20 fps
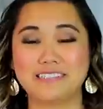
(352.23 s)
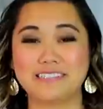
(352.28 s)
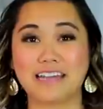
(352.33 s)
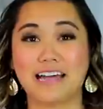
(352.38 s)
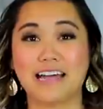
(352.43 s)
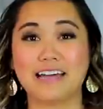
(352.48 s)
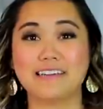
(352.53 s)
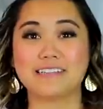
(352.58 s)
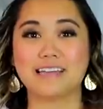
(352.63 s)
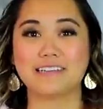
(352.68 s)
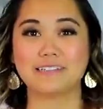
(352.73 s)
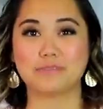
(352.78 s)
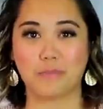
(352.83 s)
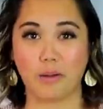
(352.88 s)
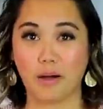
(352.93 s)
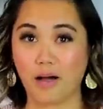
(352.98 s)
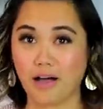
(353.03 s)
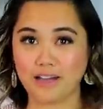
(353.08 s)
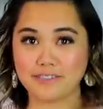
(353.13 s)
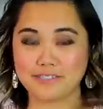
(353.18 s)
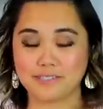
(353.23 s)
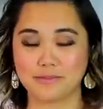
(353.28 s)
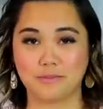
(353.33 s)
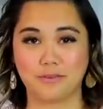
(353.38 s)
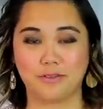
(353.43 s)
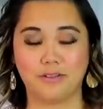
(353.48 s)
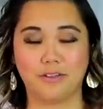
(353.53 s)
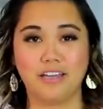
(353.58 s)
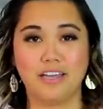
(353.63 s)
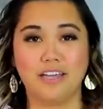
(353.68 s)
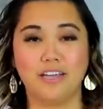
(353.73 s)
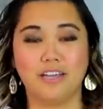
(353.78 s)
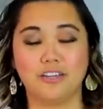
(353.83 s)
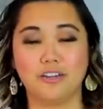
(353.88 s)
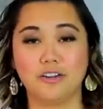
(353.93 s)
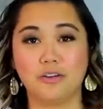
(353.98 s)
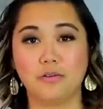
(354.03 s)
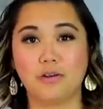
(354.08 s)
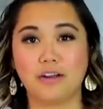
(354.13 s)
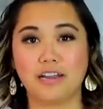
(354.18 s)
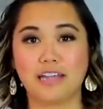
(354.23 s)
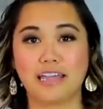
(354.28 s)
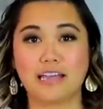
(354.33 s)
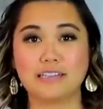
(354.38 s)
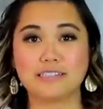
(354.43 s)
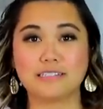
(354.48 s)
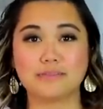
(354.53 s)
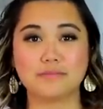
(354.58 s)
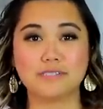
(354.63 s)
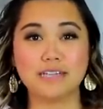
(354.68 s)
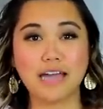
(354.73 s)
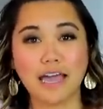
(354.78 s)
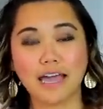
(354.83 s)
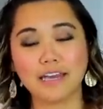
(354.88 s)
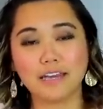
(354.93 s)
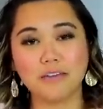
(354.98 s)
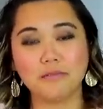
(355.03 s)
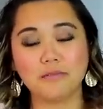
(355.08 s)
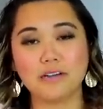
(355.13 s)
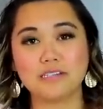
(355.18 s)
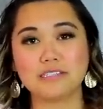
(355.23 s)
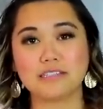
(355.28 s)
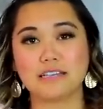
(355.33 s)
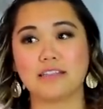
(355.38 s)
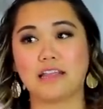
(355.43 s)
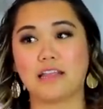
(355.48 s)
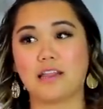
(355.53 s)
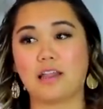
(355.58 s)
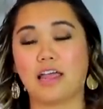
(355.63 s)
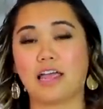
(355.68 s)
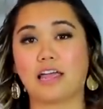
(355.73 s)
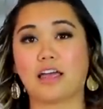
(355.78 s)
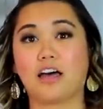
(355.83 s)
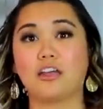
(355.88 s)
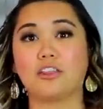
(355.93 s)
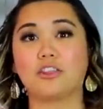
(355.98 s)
size as possible. You don't want to get some tiny ones and then like a